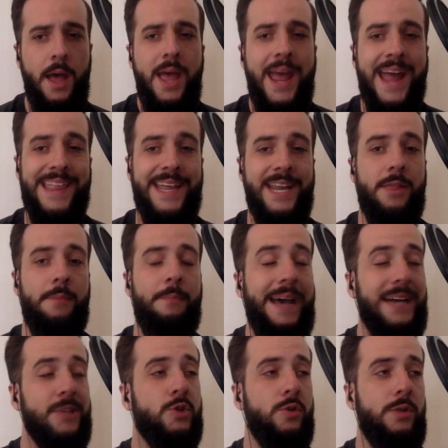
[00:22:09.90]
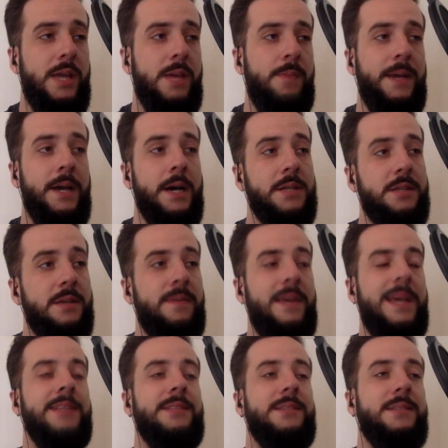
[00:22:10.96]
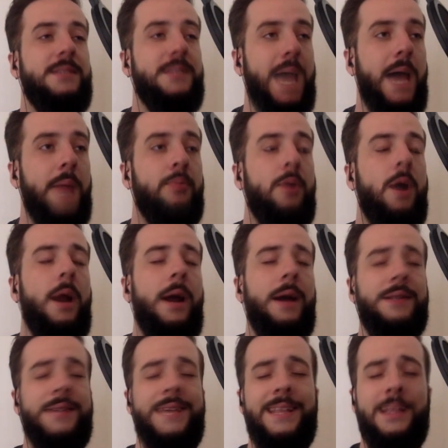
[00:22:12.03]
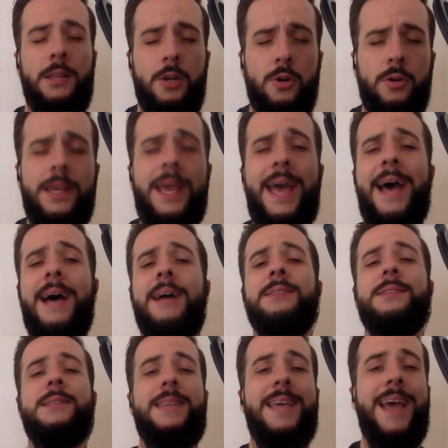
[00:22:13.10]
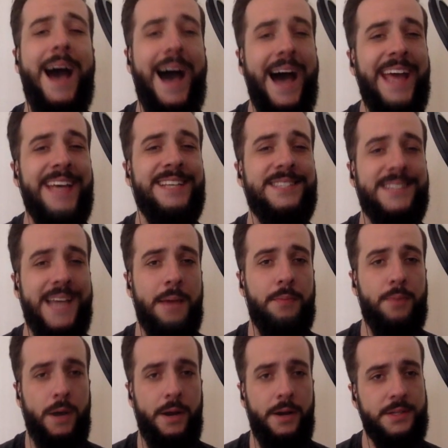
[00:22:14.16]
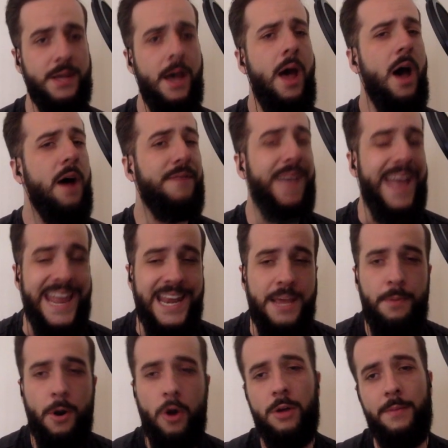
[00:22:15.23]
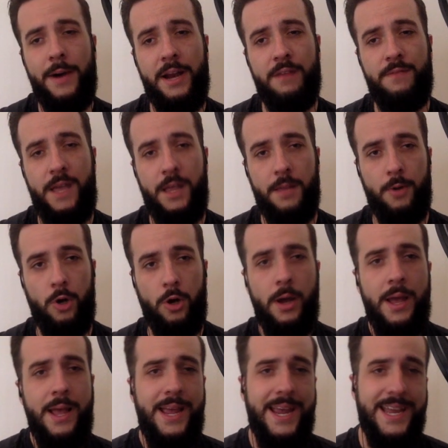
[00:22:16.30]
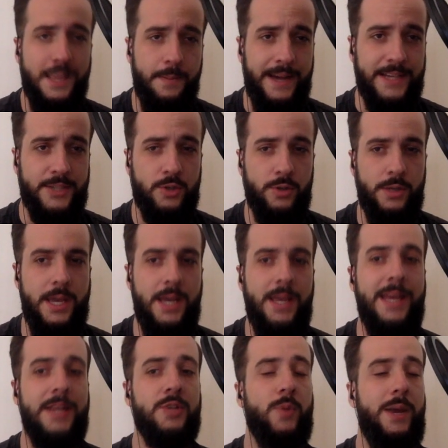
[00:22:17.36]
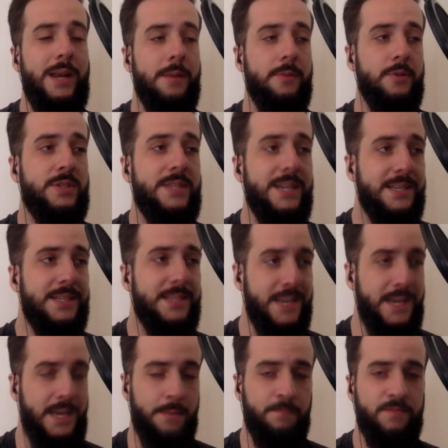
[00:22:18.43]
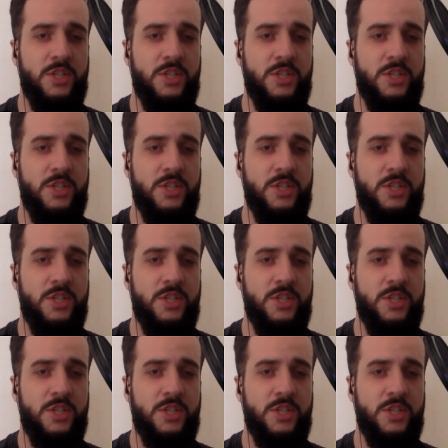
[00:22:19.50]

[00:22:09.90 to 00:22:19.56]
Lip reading: And then in the Master League, because of its stat product, it literally has the highest stat product of any Pokemon available in the Master League. It is ranked number 16.